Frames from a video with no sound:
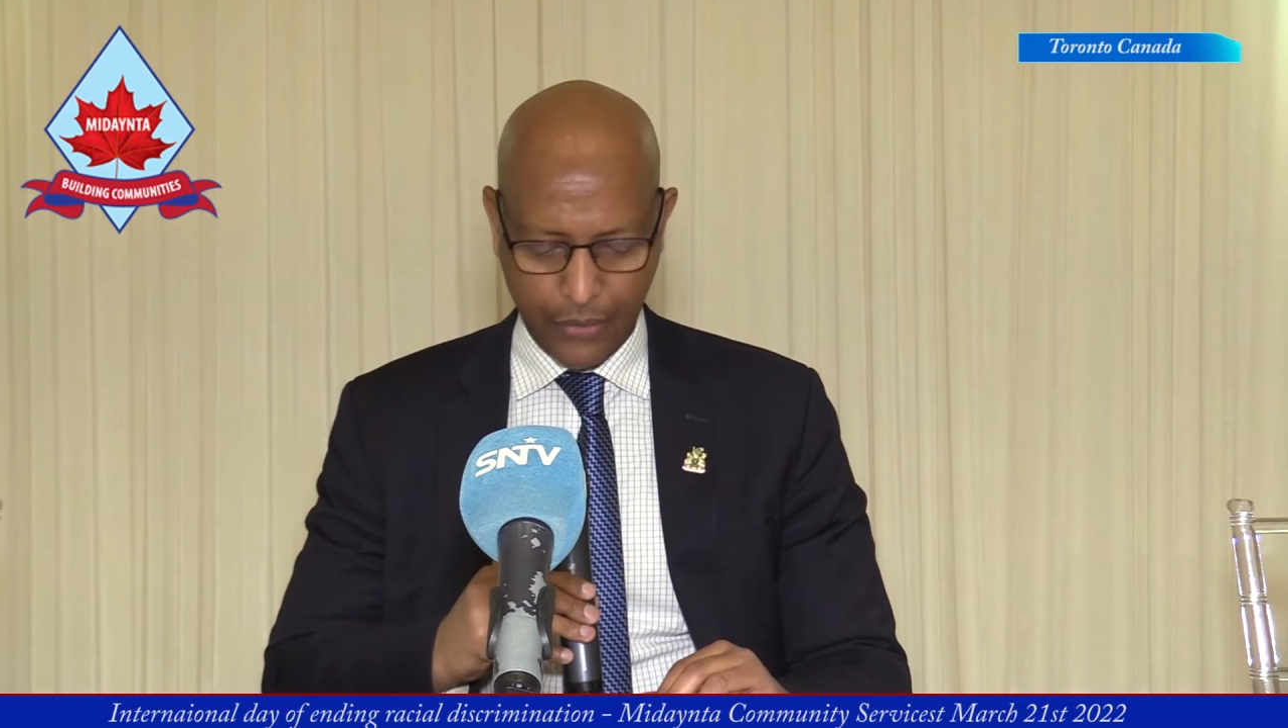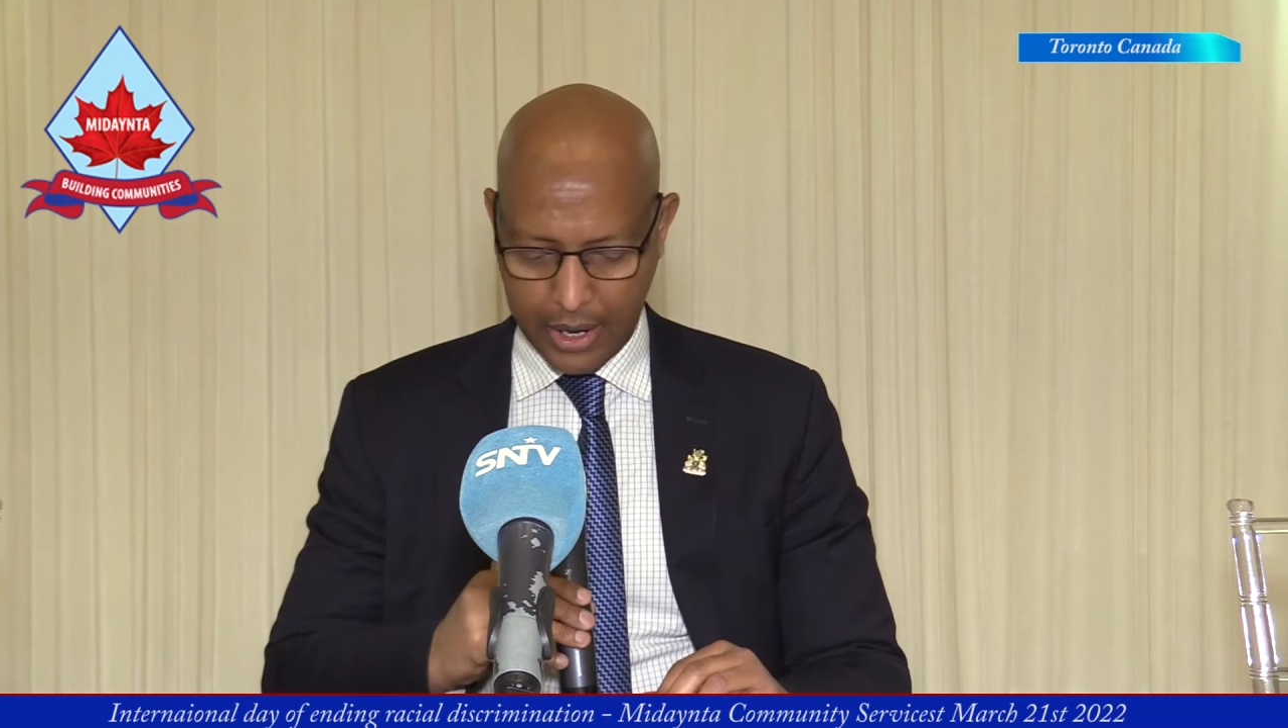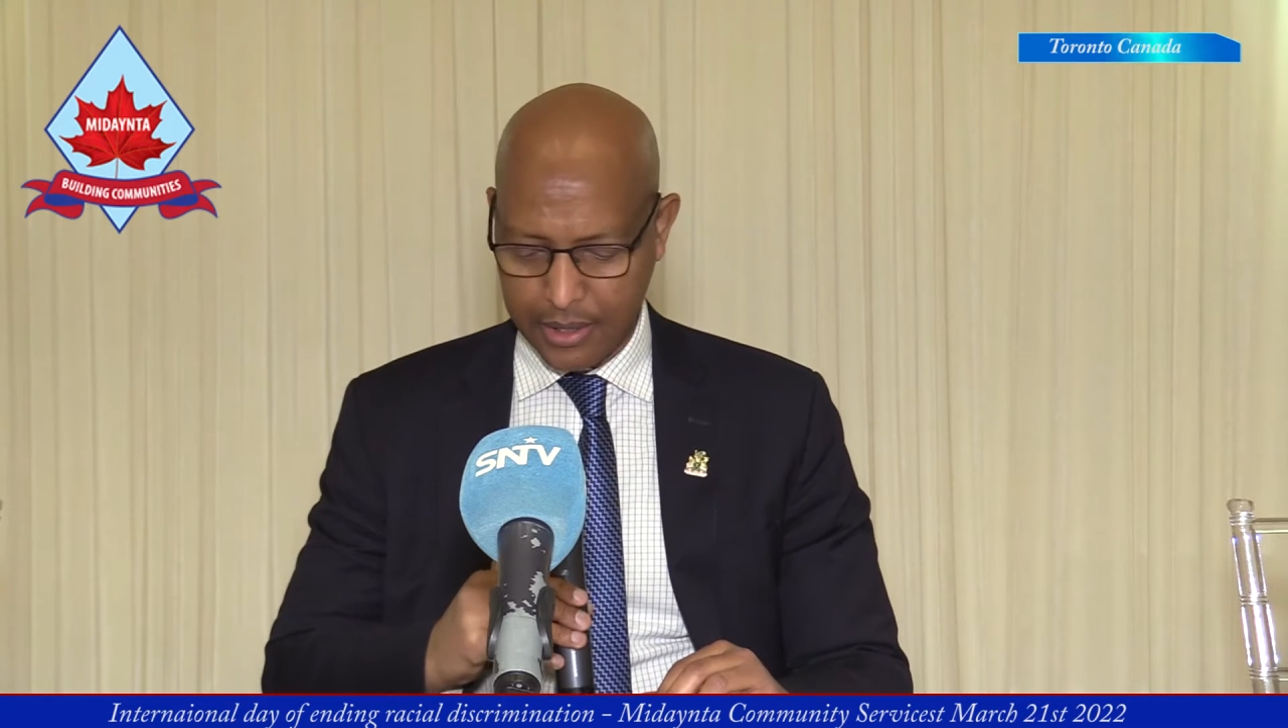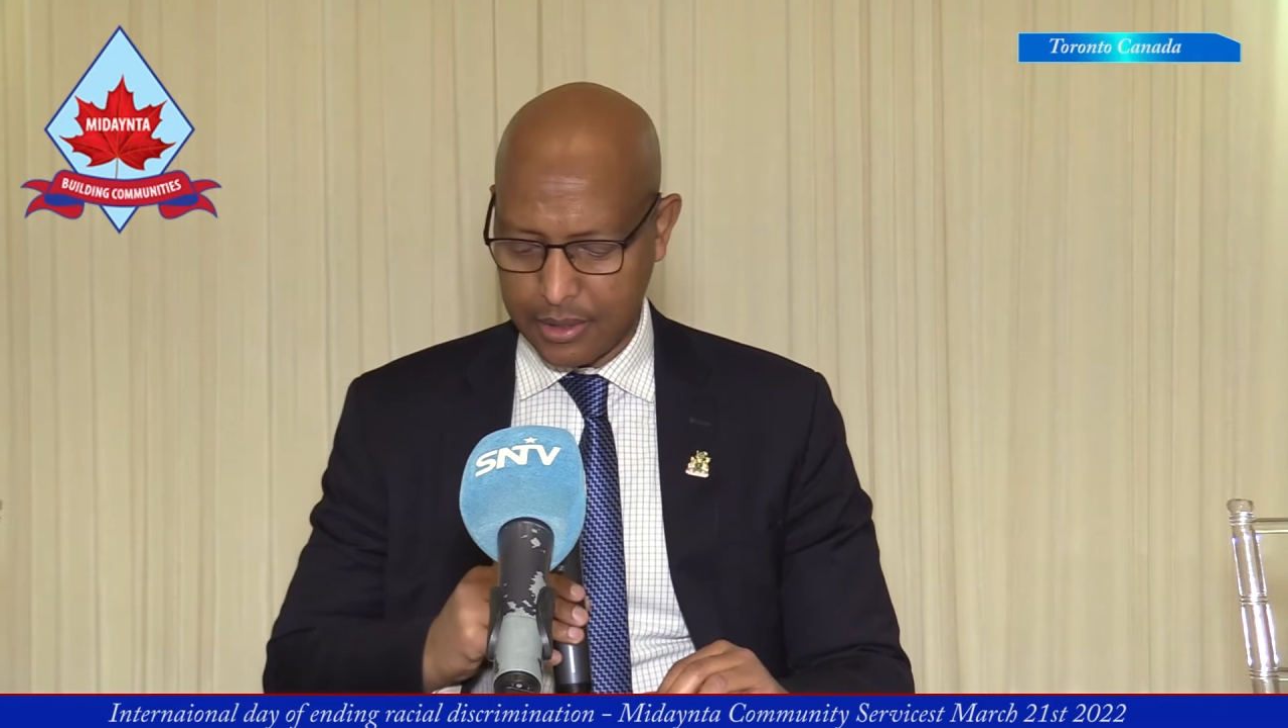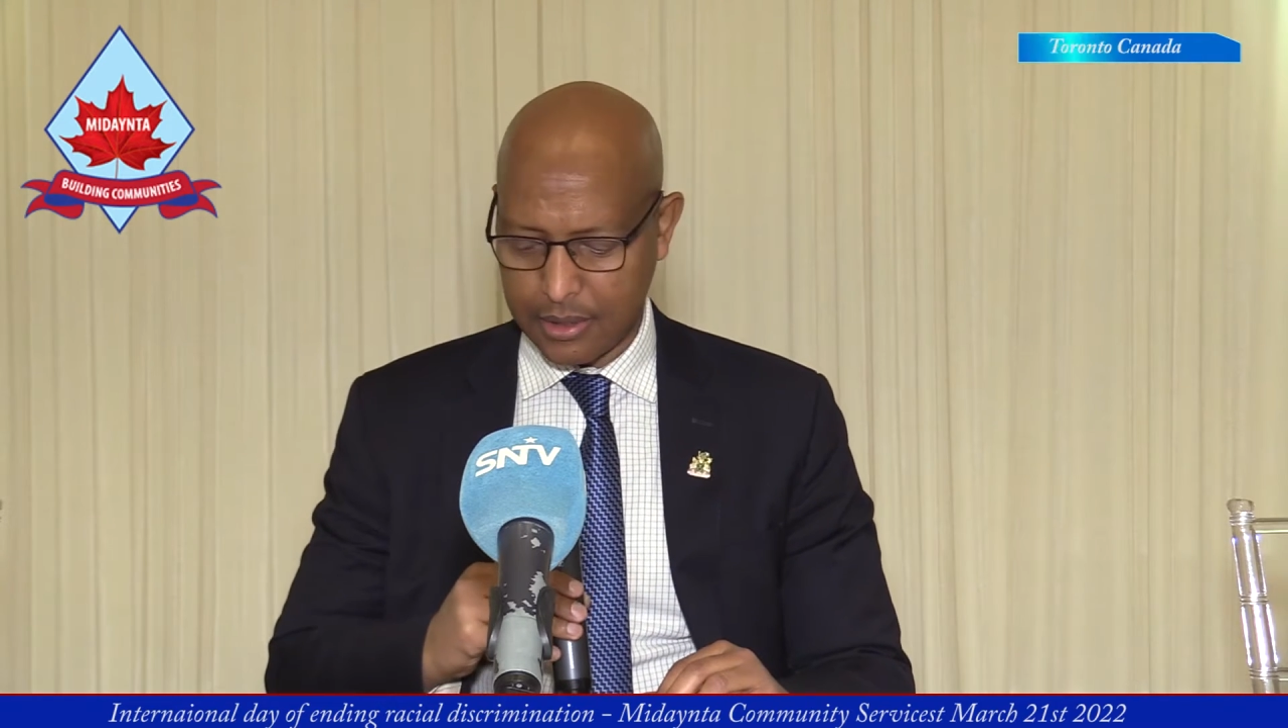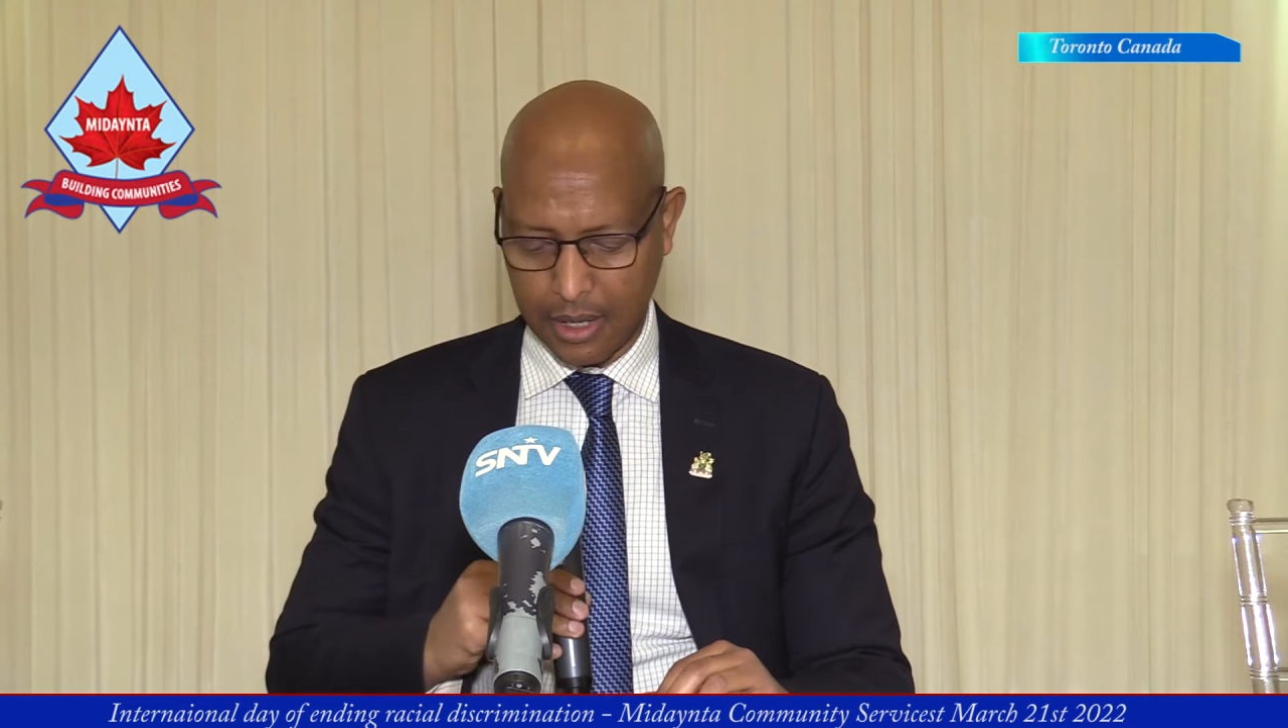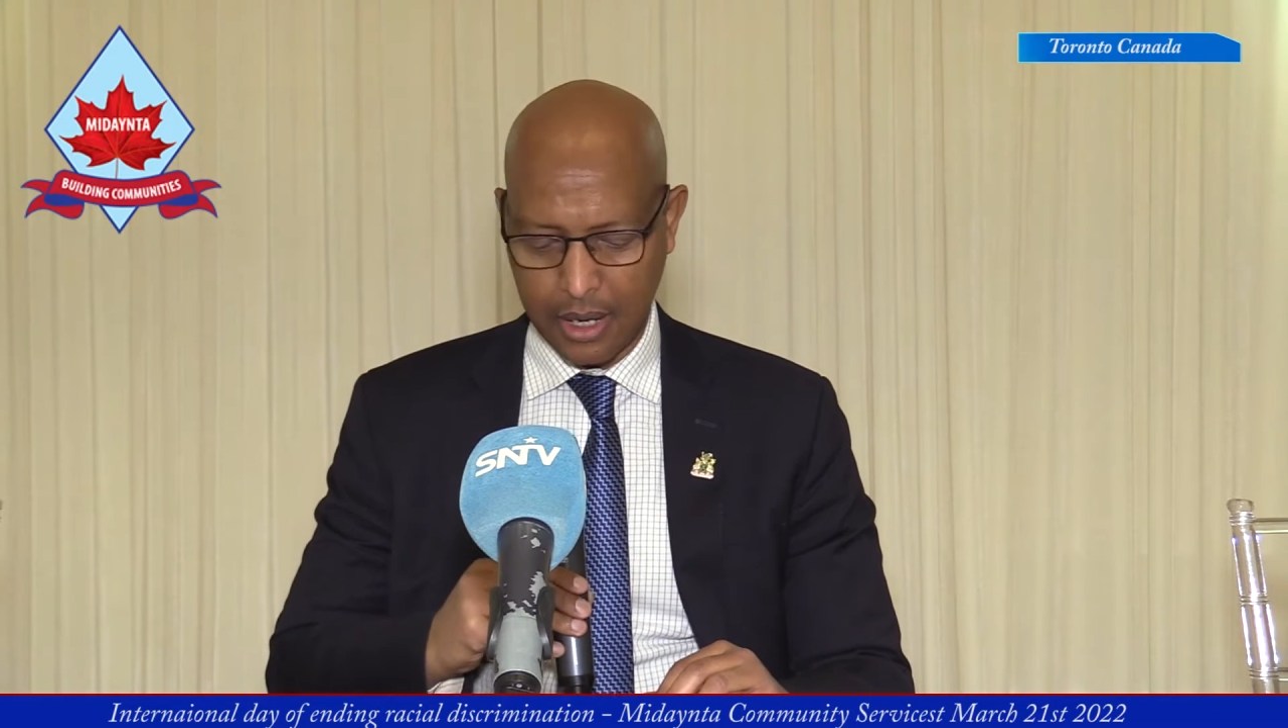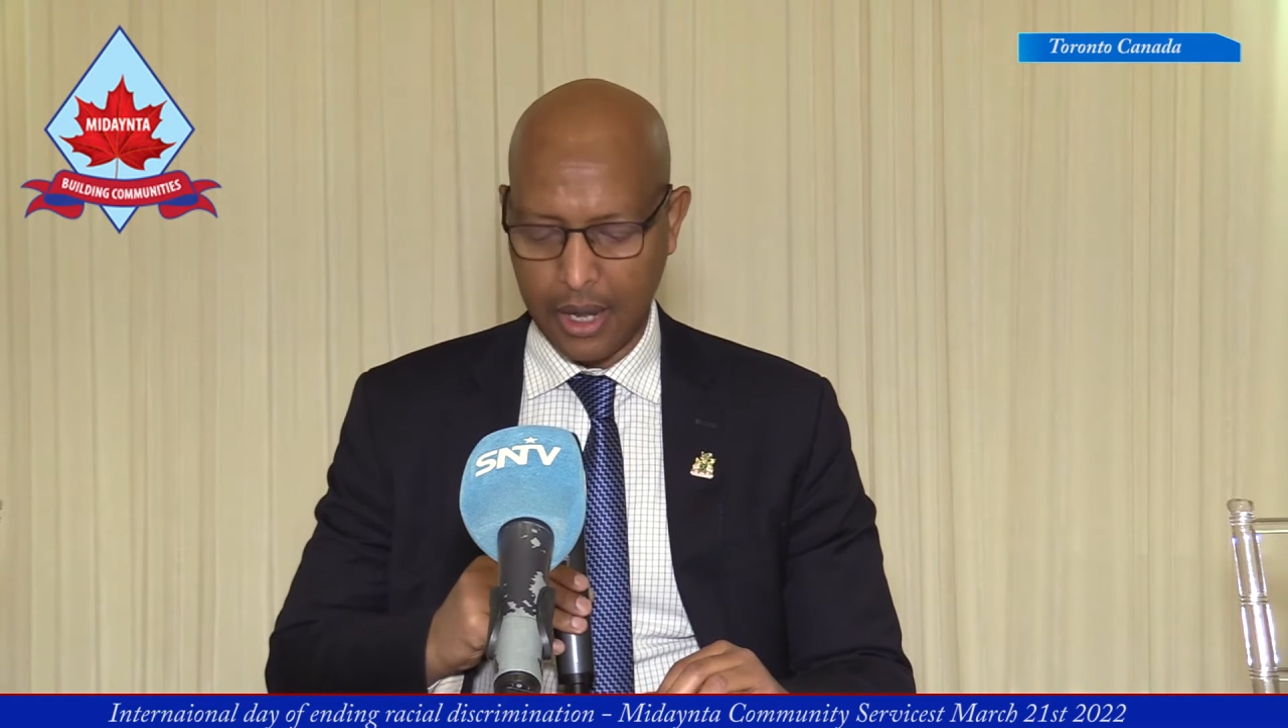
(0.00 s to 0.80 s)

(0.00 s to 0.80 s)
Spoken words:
faced